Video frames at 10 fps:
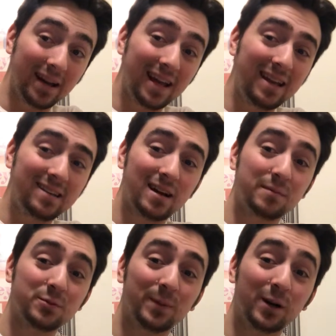and
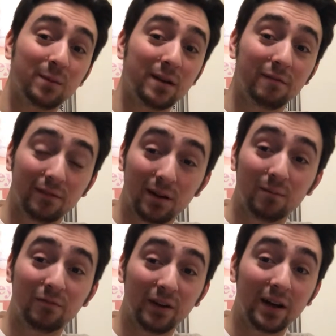anytime Spider-Man and
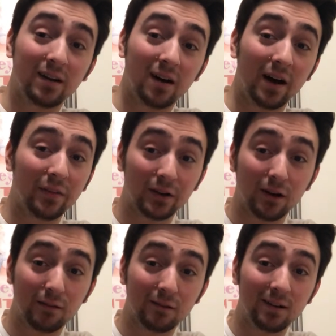Venom fight on the
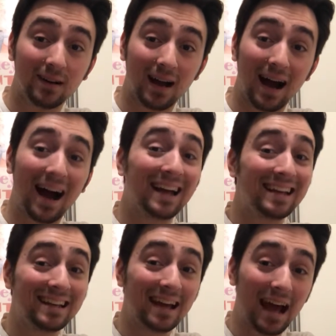cover, I
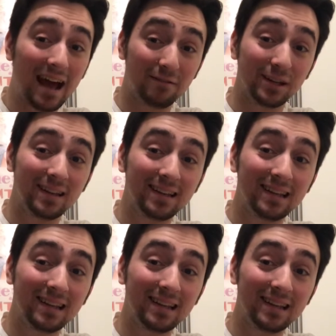need to have it.